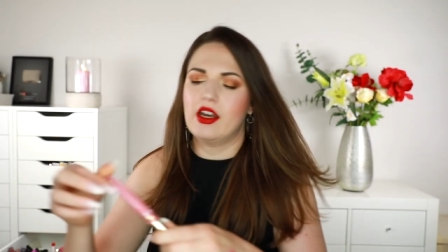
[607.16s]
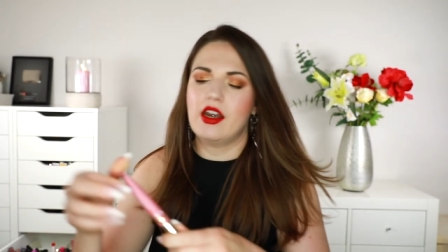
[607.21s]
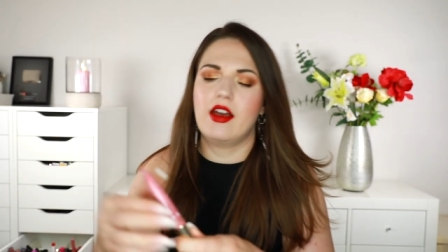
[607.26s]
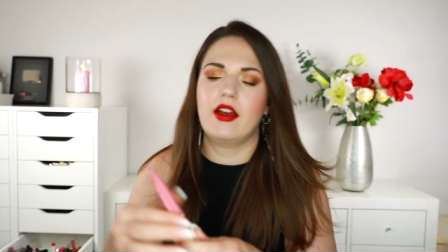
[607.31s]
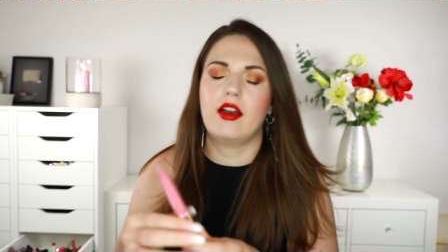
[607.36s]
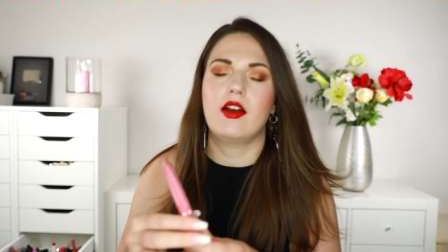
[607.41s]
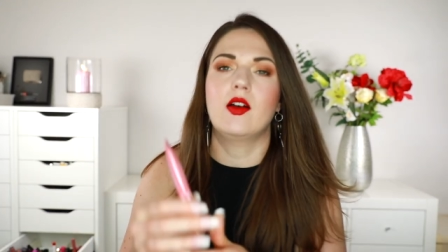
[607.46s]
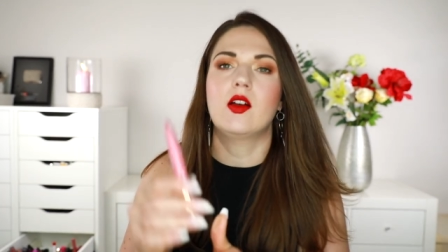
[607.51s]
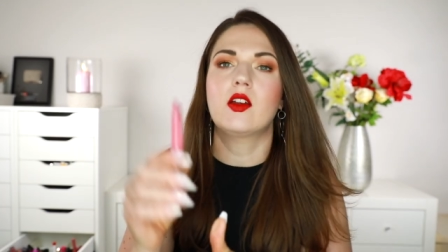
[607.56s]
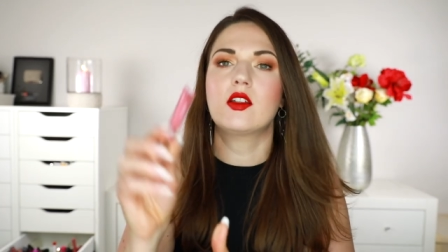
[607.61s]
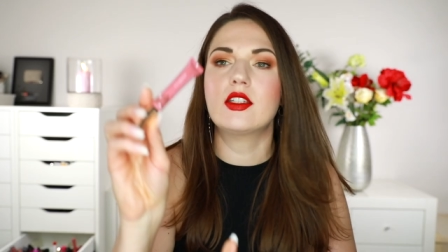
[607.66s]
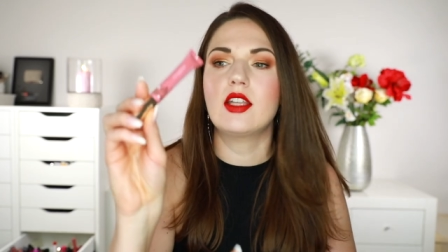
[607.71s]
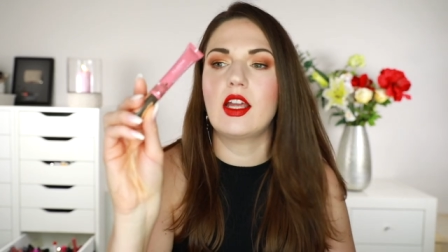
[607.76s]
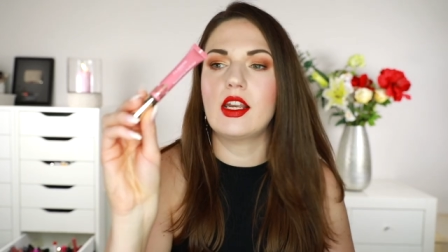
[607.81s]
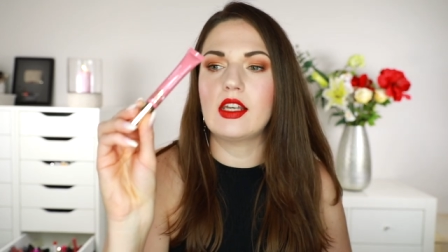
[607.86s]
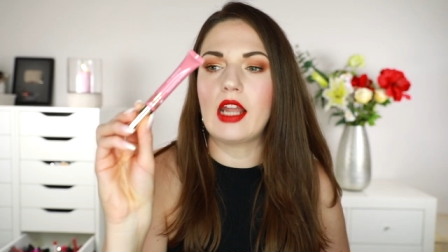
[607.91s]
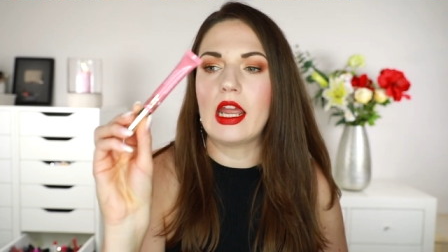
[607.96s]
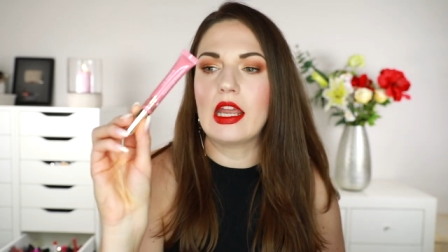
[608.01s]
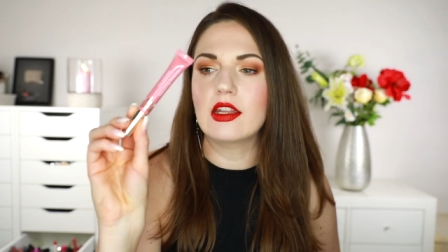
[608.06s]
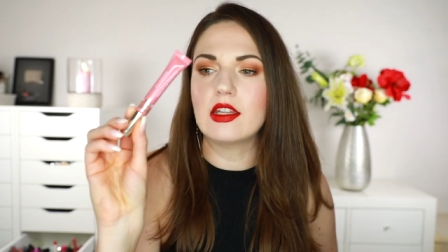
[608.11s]
Clarins. I
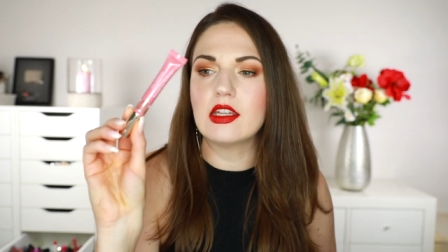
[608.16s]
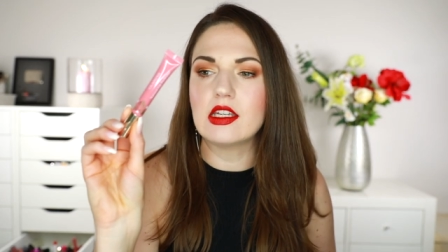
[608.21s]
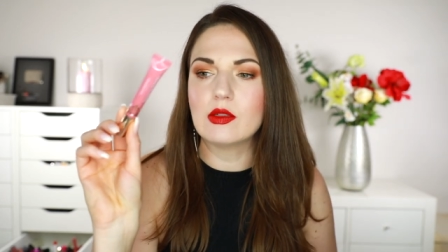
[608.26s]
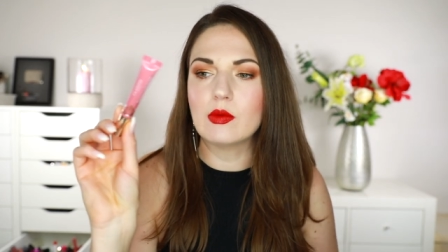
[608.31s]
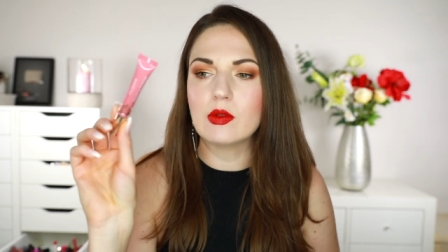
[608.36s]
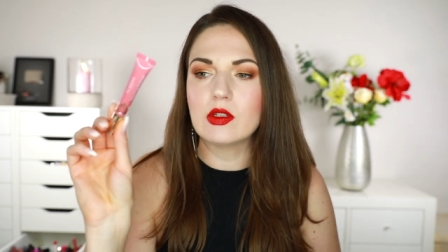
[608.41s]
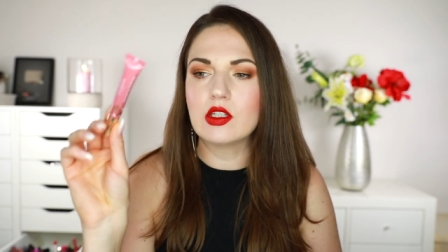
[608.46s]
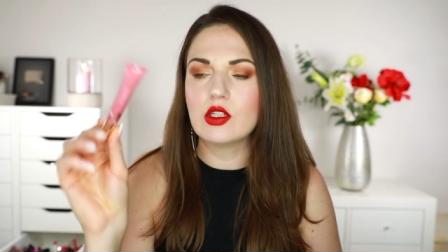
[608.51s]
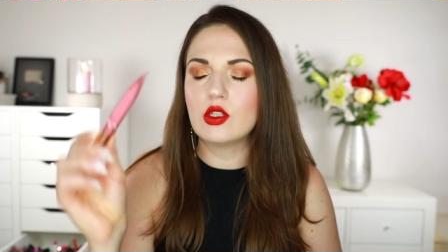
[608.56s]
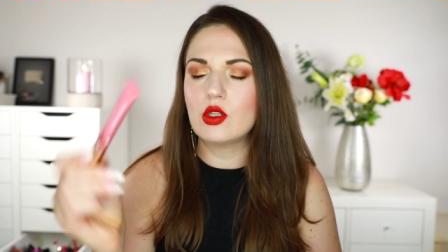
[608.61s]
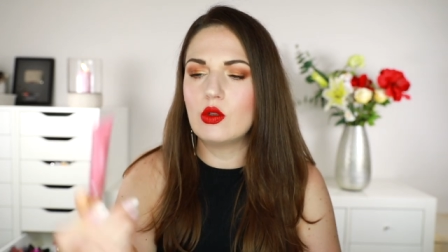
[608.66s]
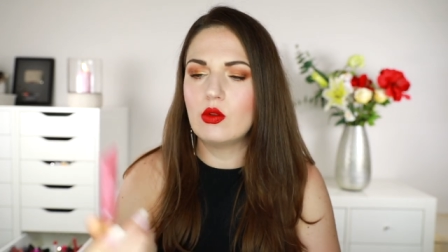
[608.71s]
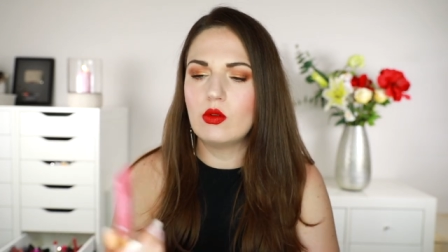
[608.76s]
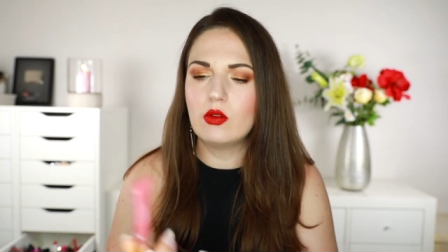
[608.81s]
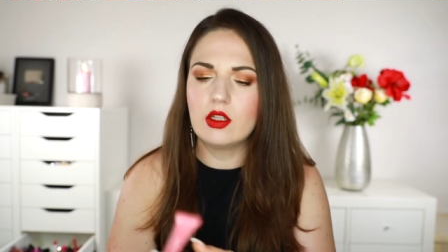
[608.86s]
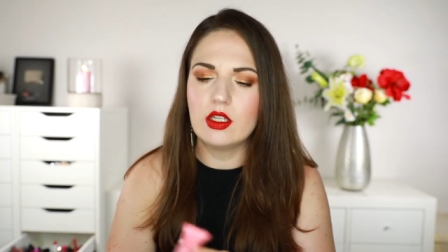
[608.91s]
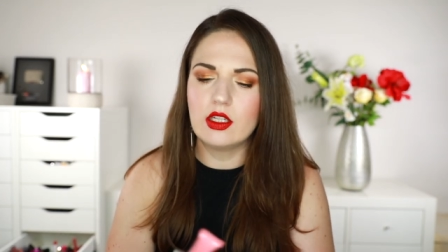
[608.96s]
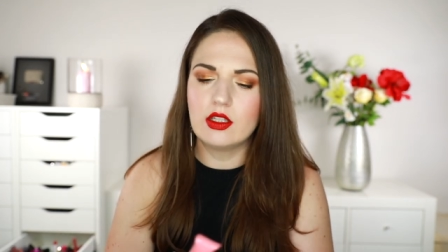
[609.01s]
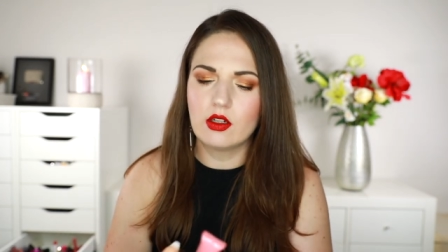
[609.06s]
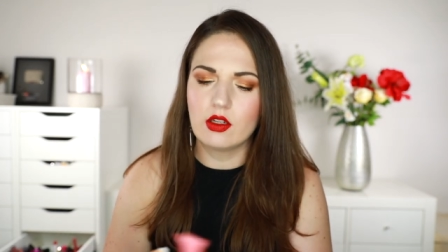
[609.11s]
like these ones
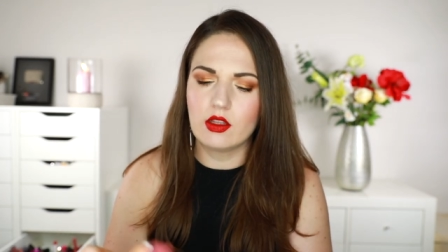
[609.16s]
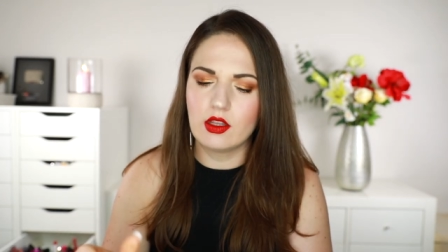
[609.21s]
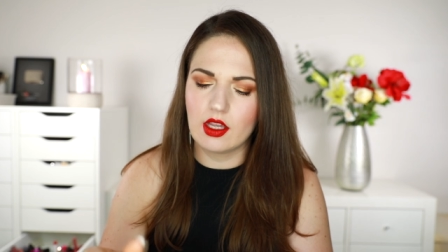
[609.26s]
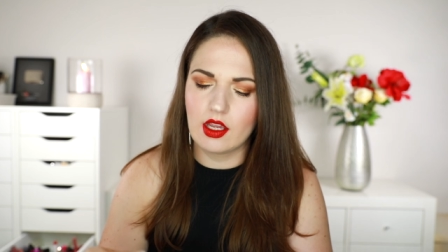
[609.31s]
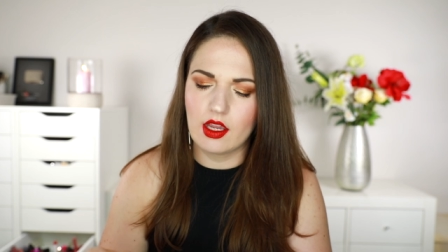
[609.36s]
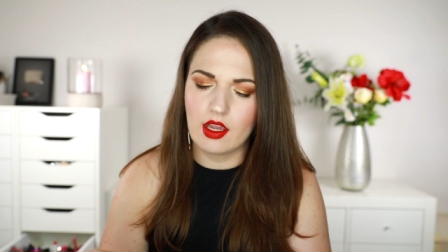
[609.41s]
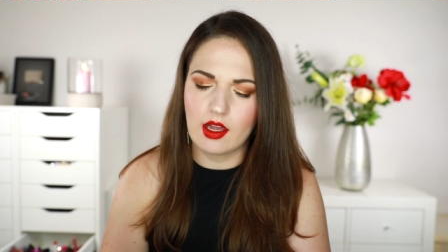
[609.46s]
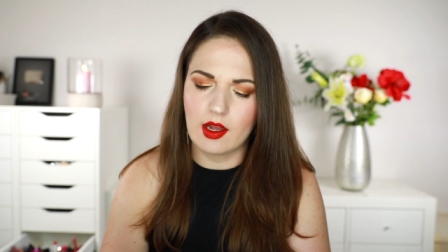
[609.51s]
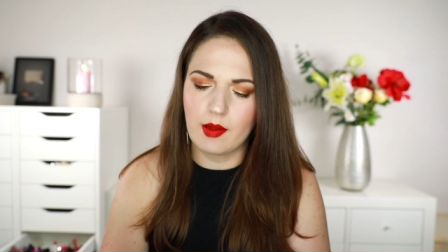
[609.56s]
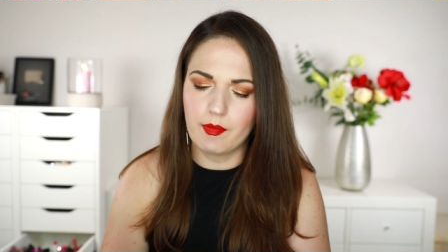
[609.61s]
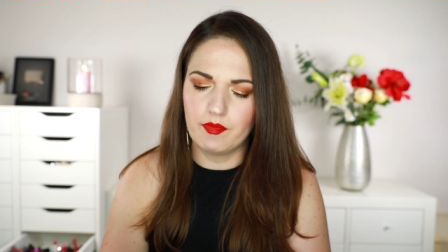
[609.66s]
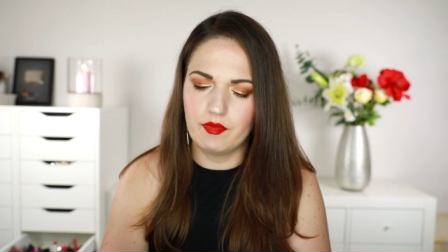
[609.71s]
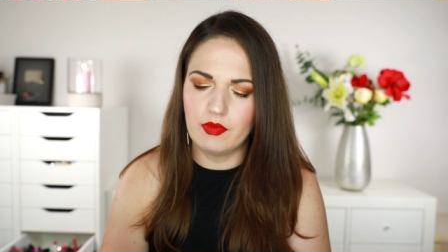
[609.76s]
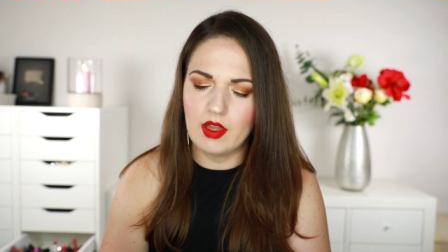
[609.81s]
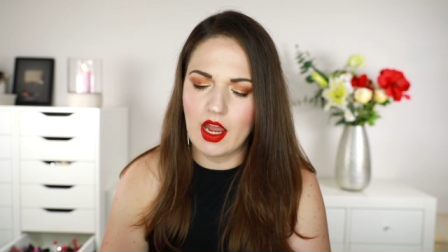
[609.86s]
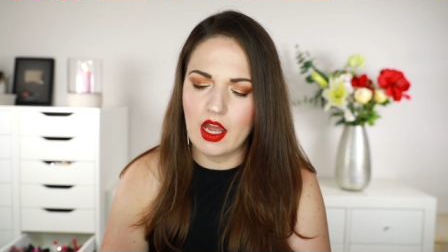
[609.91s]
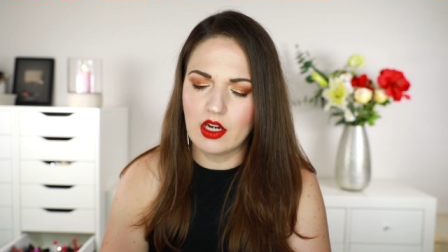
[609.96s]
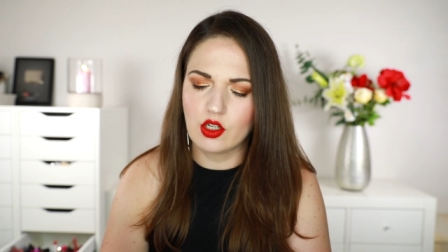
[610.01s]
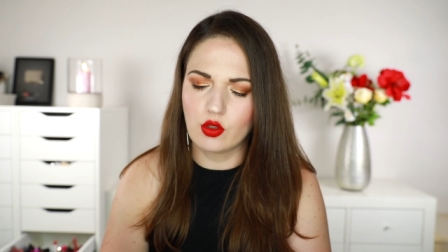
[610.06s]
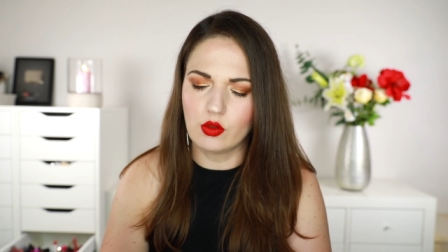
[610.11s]
too. These are the
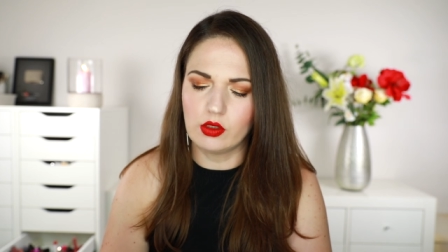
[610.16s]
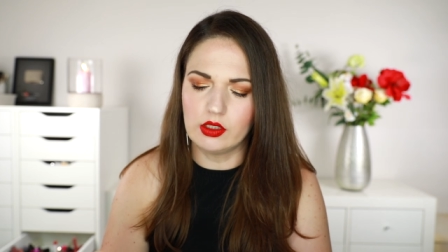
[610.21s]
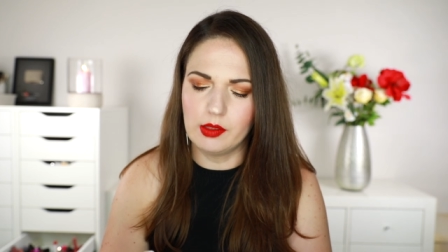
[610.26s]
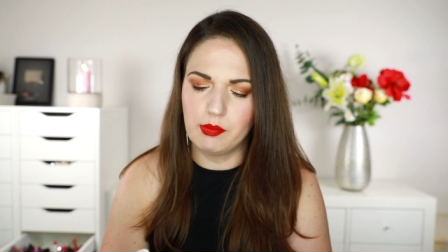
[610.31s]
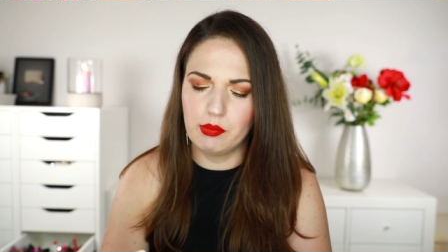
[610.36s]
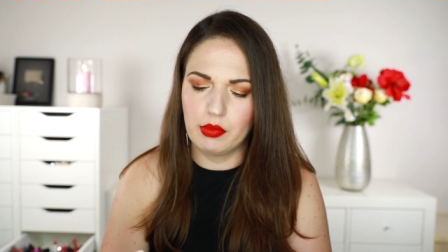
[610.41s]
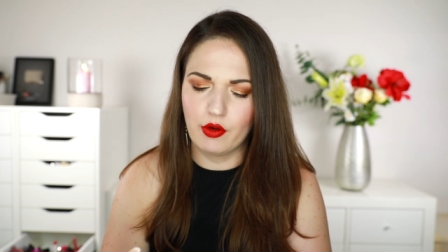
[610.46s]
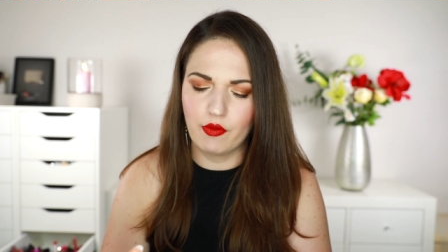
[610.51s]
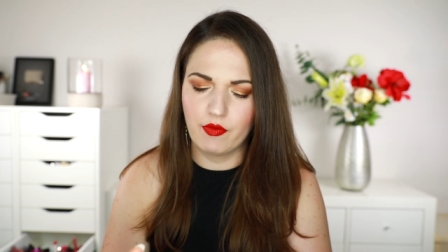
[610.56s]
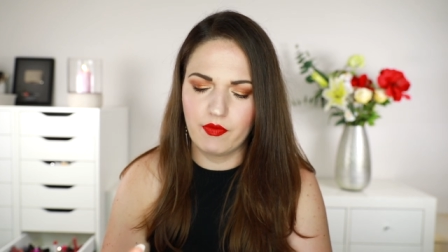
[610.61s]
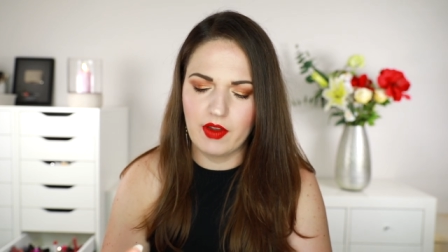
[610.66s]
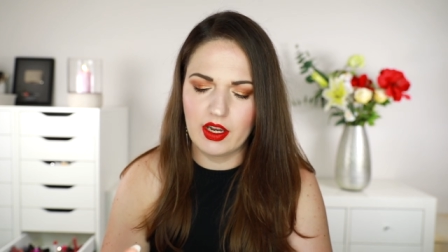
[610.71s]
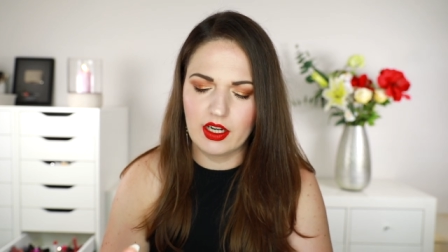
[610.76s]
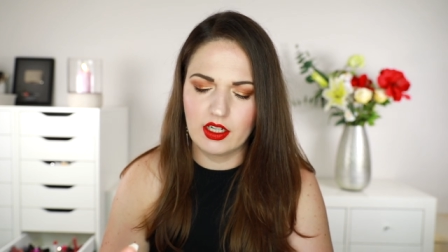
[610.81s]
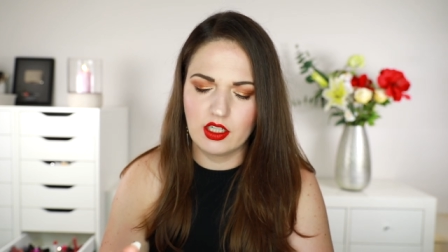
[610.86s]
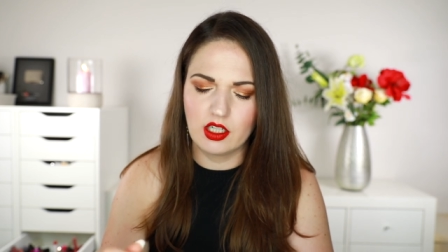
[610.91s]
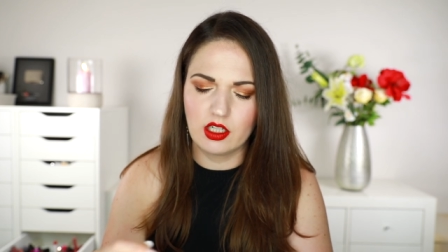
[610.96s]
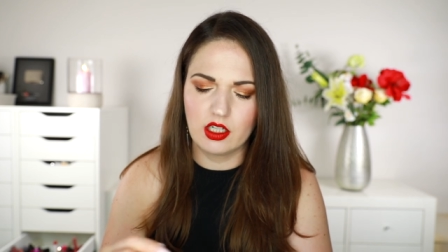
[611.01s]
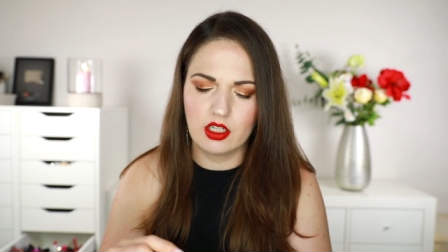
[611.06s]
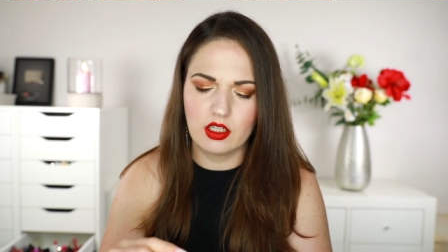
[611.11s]
natural lip
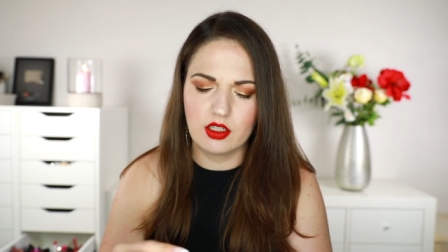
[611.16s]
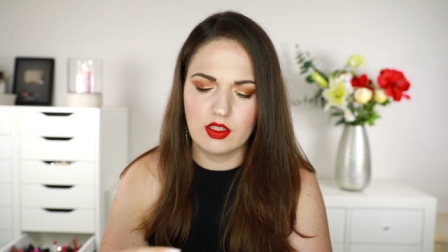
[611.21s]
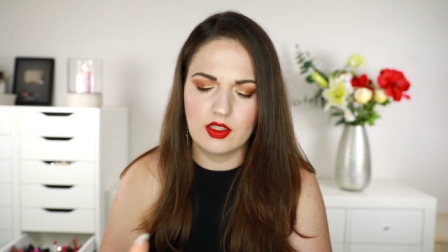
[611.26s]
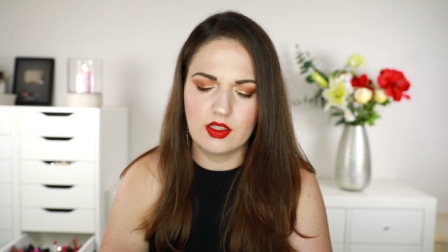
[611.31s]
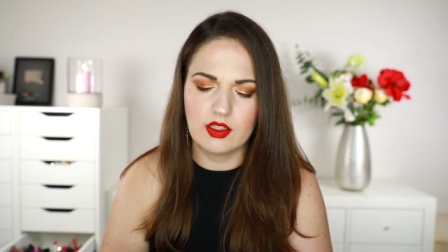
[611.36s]
perfectors.